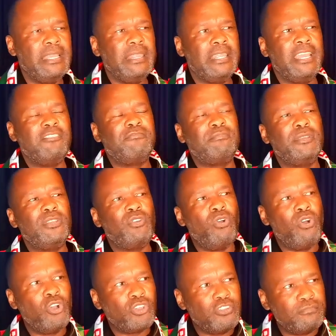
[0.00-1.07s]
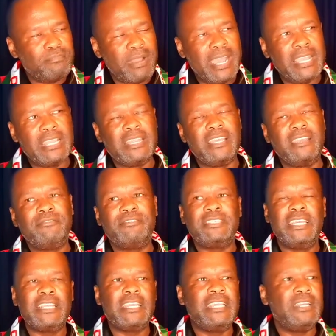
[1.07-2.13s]
They've been occupying, they've
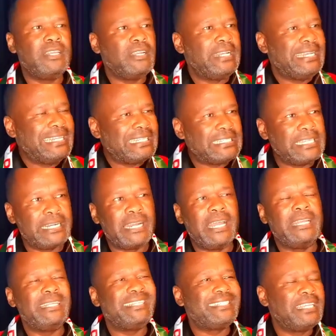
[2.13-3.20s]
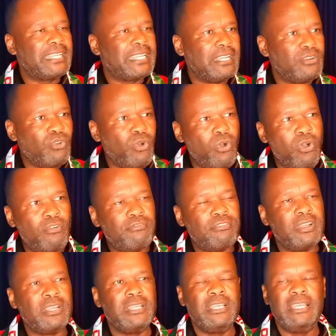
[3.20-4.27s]
literally taken
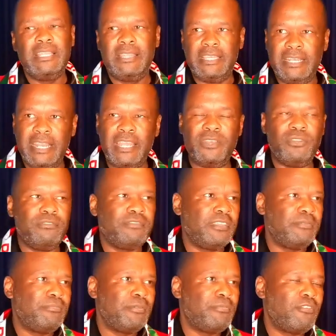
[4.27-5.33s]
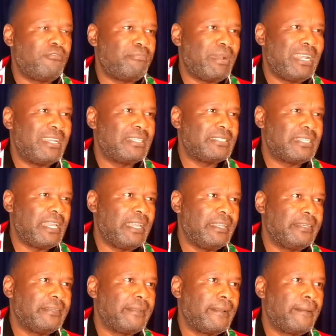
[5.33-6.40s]
over the land of the people of
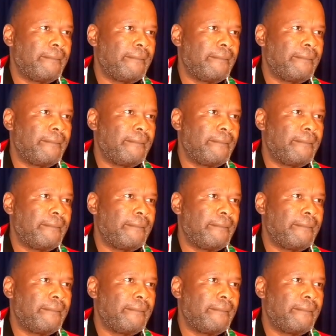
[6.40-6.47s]
Palestine.